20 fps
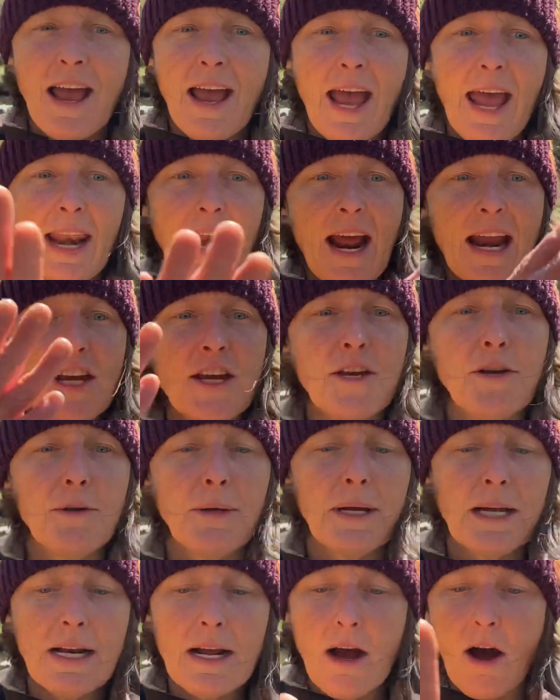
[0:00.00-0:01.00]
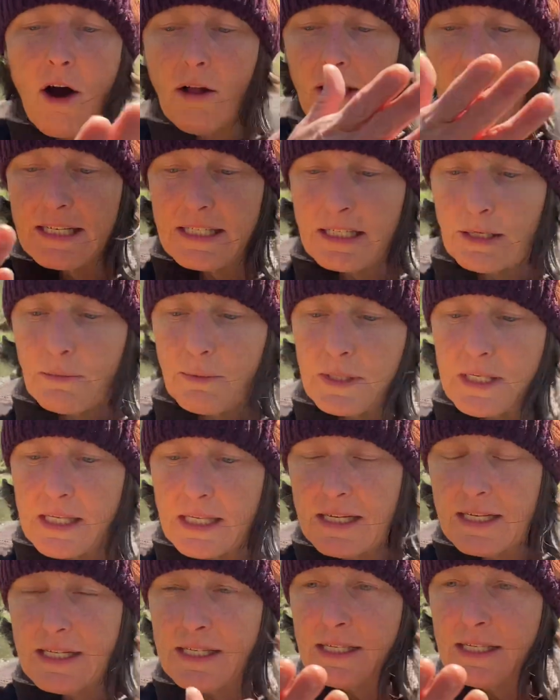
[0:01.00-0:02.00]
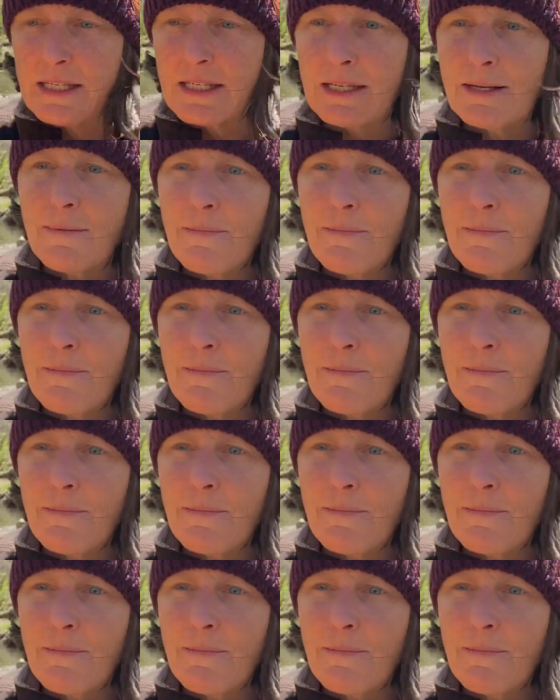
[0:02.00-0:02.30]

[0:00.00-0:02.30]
And I knew it. All I did was this.